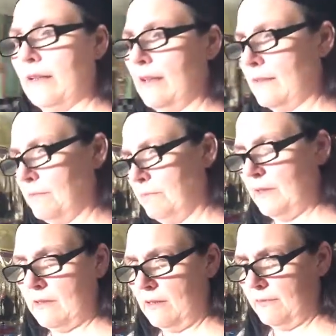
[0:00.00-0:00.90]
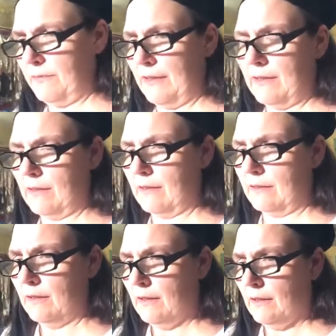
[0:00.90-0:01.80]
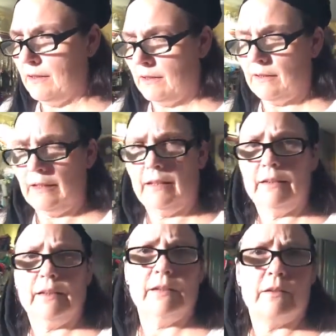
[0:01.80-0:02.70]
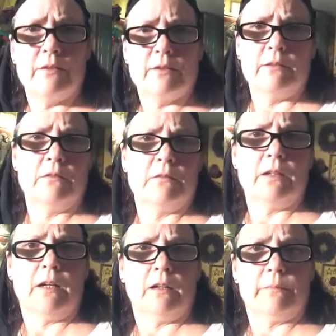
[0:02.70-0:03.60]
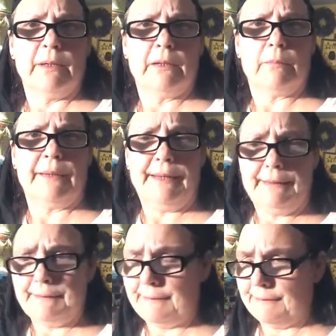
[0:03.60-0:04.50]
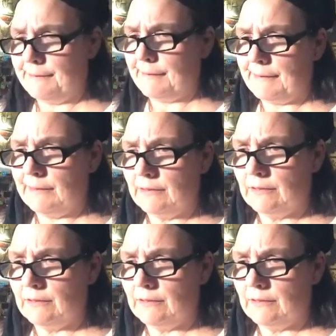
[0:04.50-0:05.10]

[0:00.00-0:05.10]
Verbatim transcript: I got busy fighting alligators and uh, Peter Pan and uh,